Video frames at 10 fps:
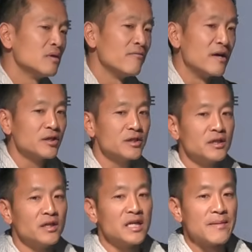Eventually,
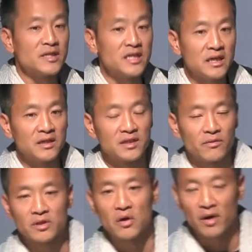the Nabateans that
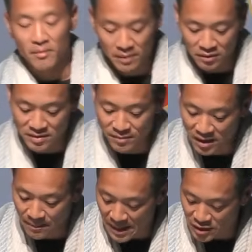would go on and build something
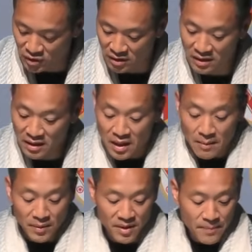like Petra.
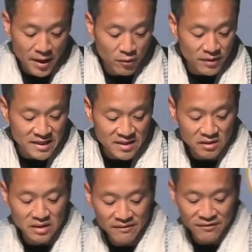But the Bedouin, they still
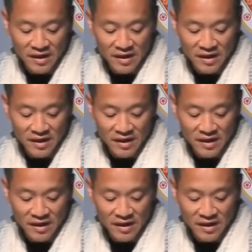live